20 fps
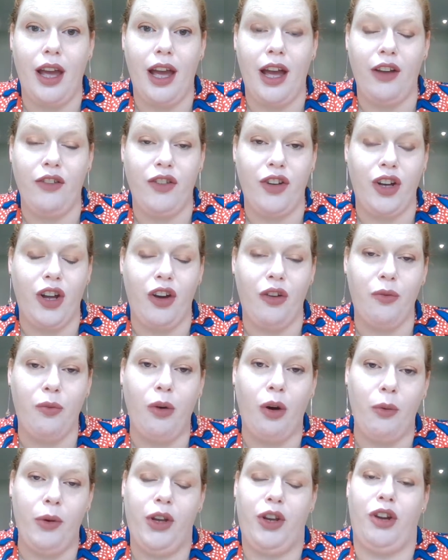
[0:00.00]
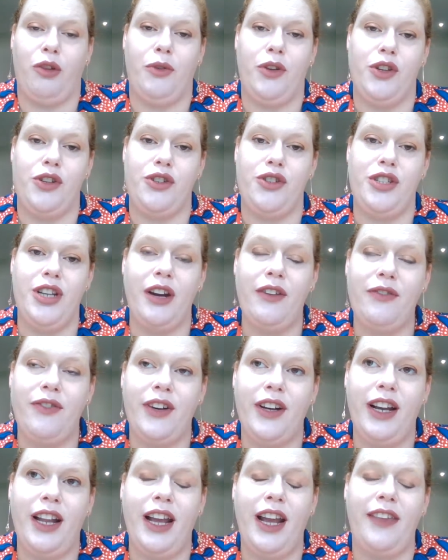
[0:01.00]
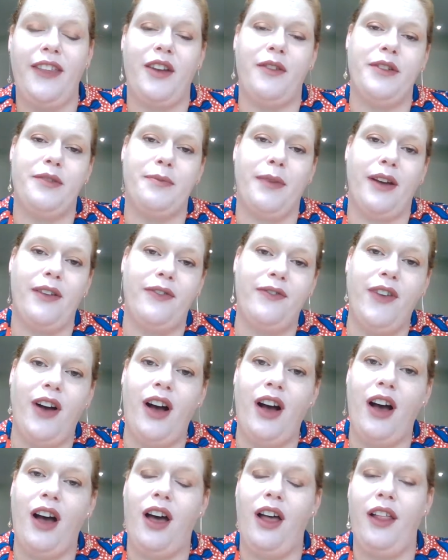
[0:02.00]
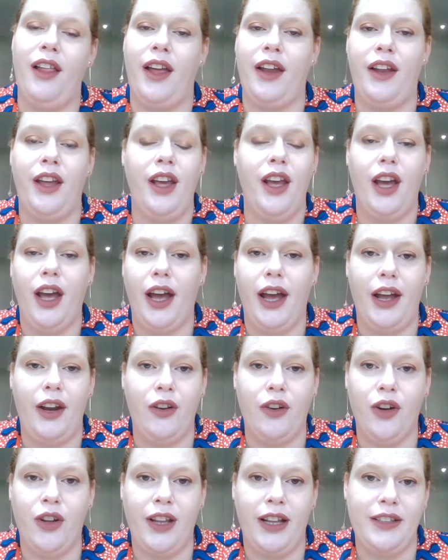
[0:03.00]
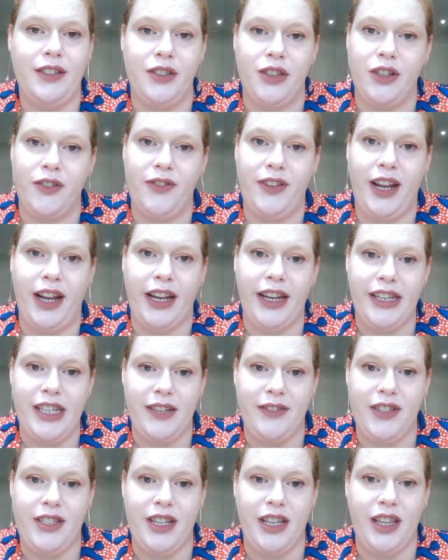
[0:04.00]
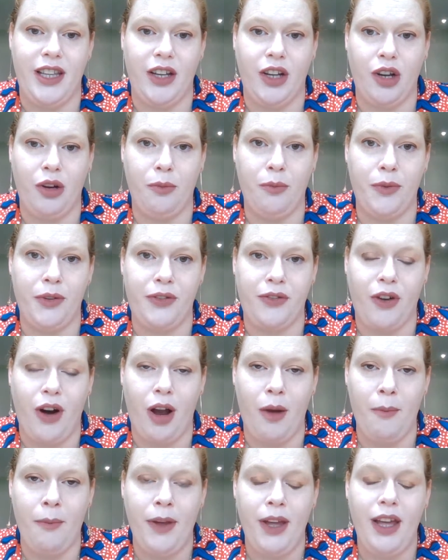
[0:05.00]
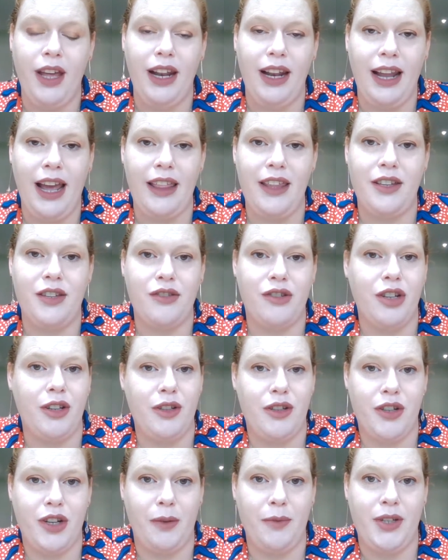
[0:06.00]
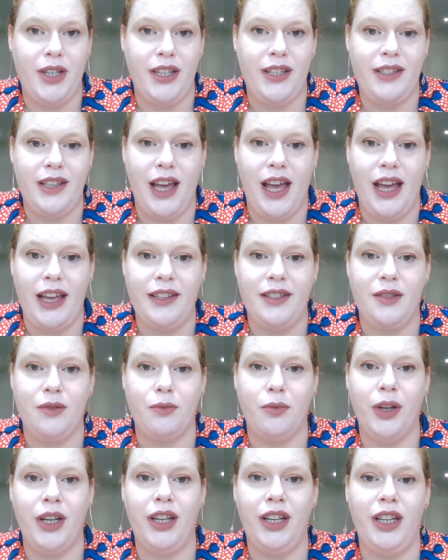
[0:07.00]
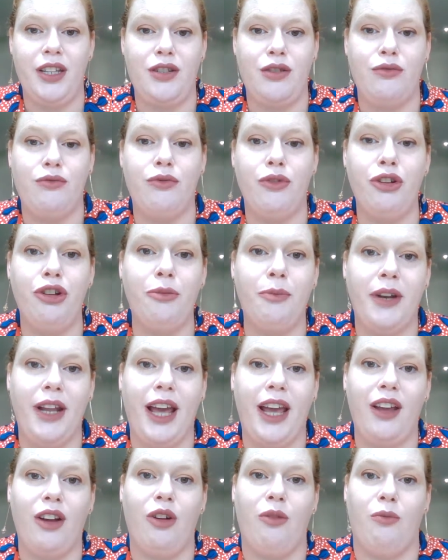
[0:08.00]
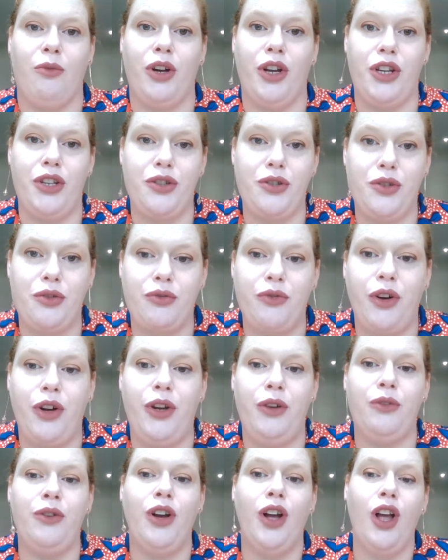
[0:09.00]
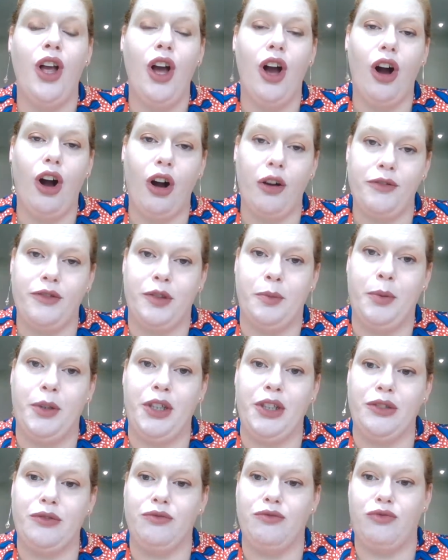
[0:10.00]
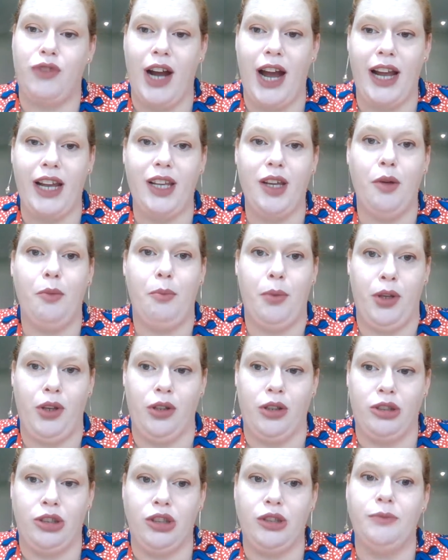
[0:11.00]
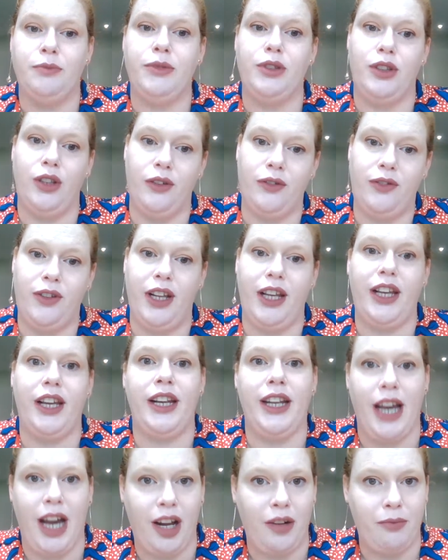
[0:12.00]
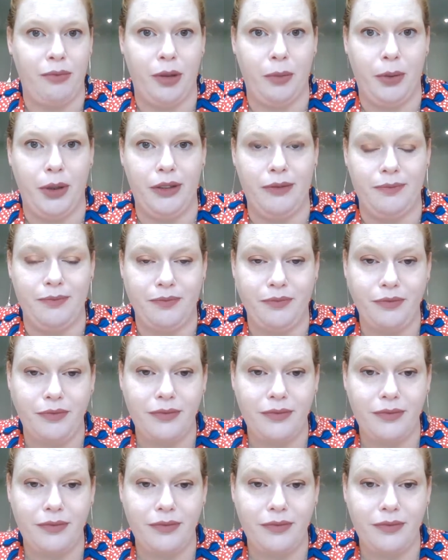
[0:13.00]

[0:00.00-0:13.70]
of you know of what we could have done differently that it was my fault and and all that sort of negativity that comes from like the scripture says that we need to ruminate on what is true honorable right pure lovely and admirable